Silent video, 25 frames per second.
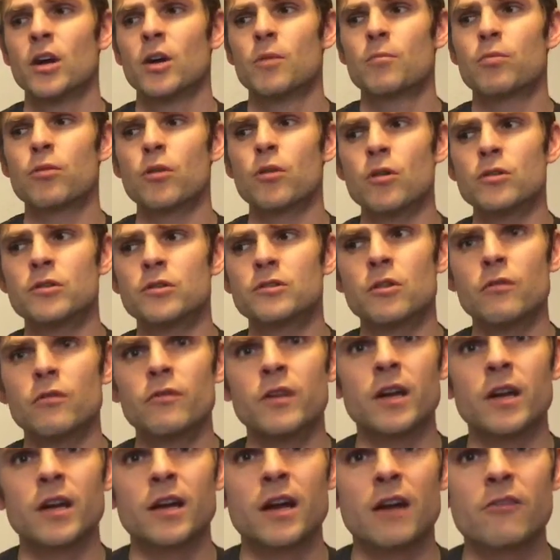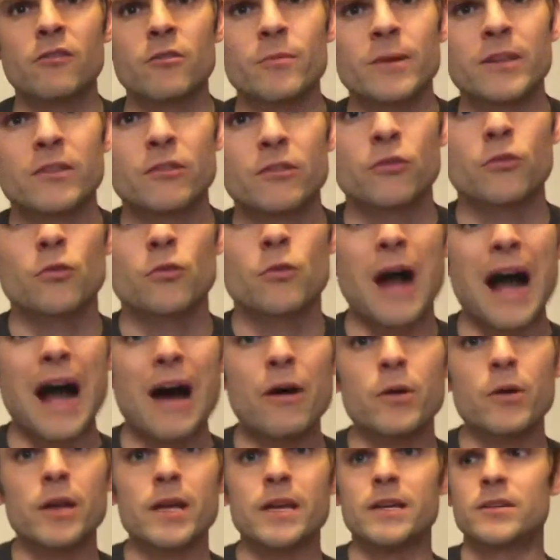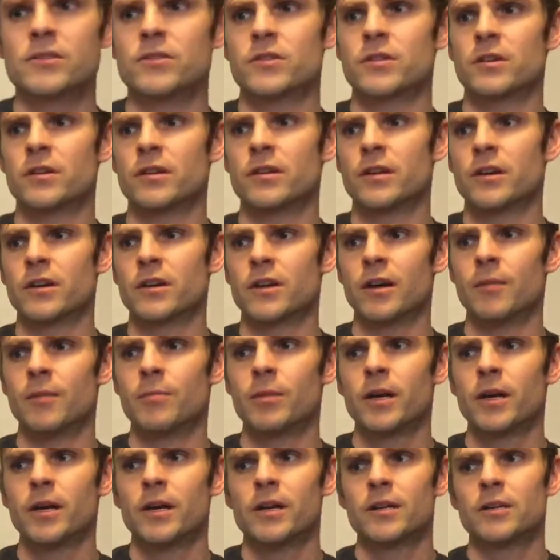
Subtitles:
pro-Soviet governments throughout Eastern Europe